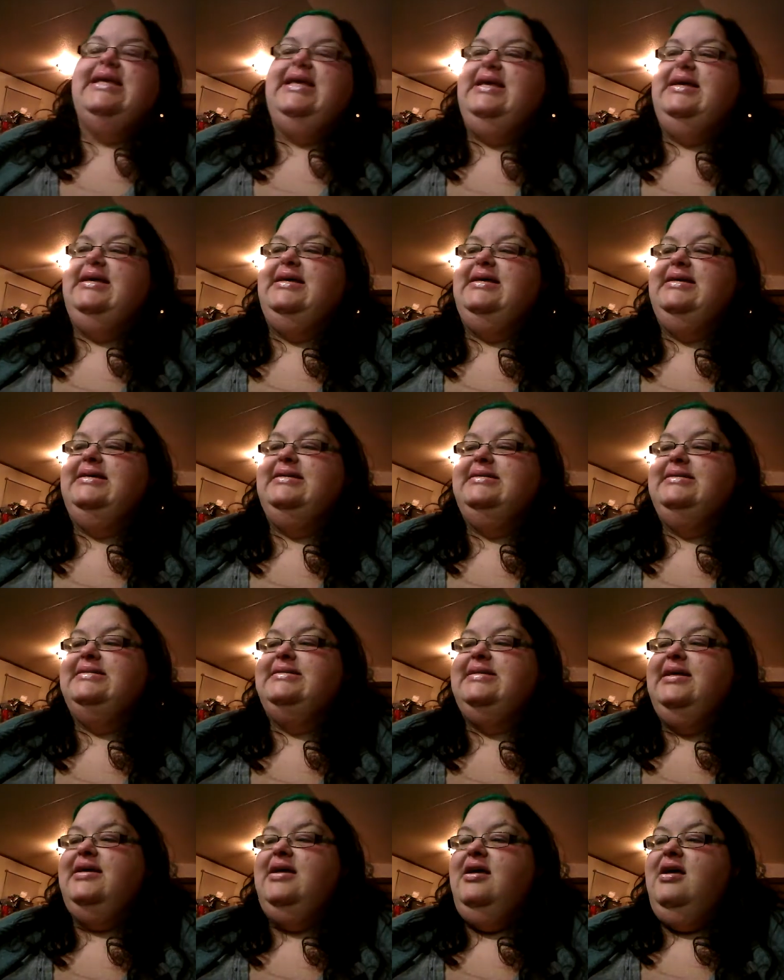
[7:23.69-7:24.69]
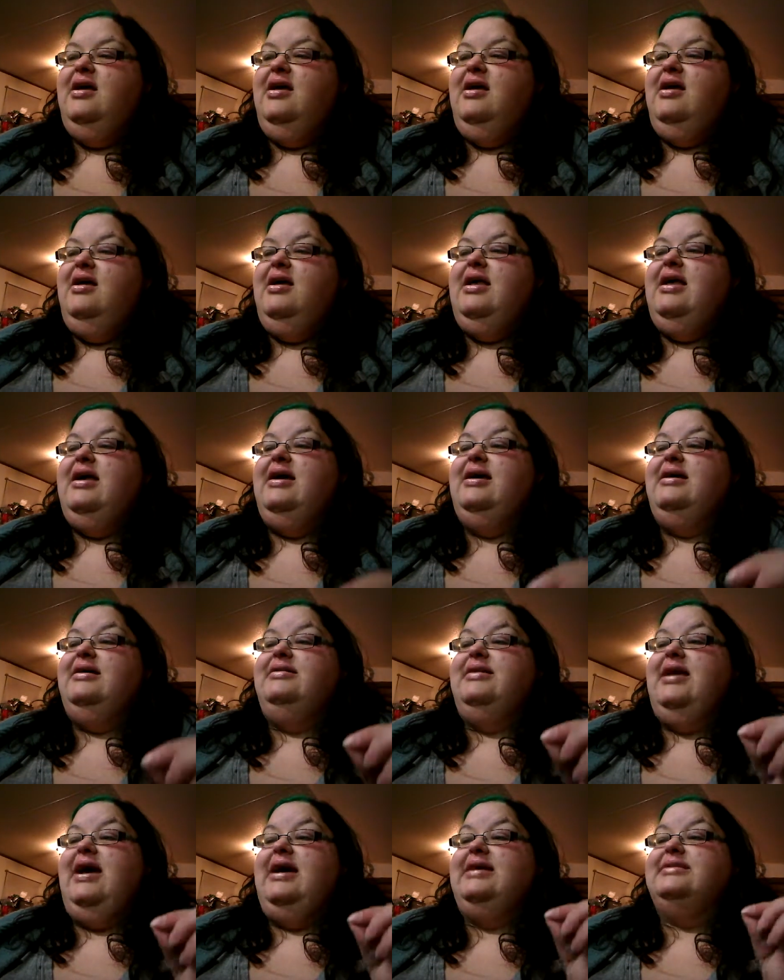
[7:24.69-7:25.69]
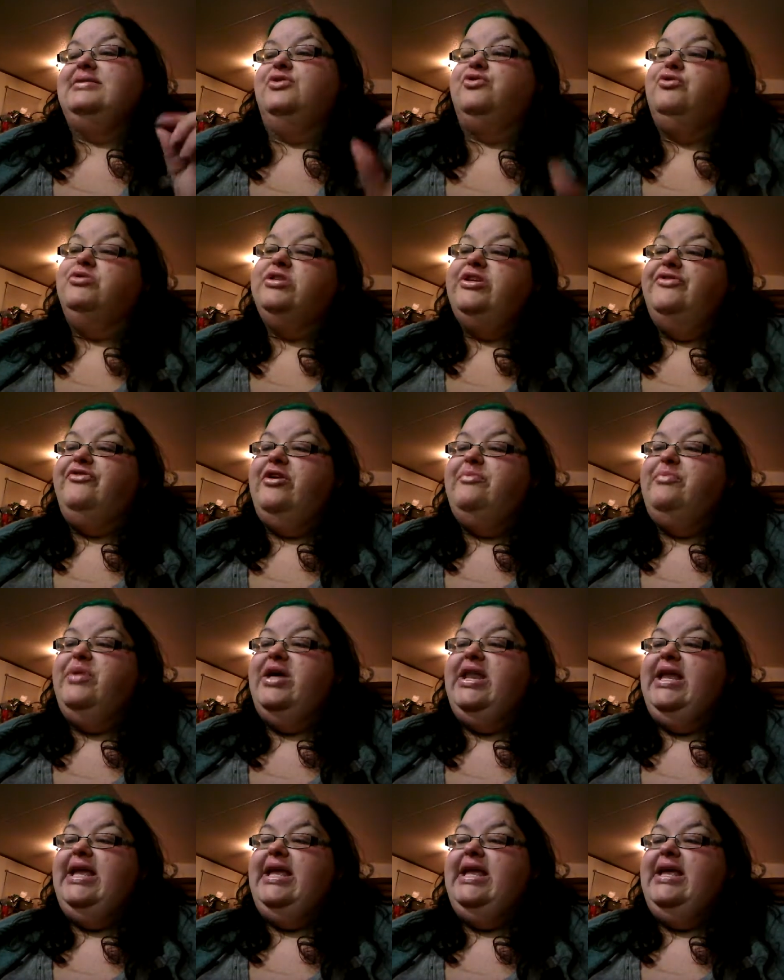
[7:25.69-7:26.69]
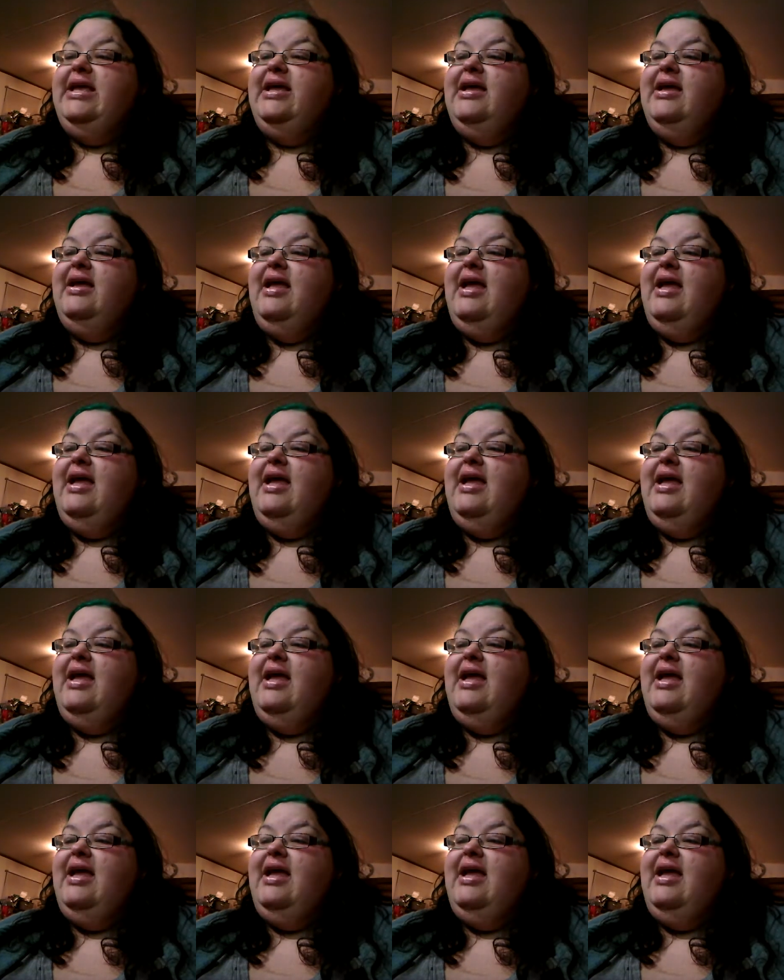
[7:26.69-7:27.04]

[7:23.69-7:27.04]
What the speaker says: is it has the cruelty-free bunny.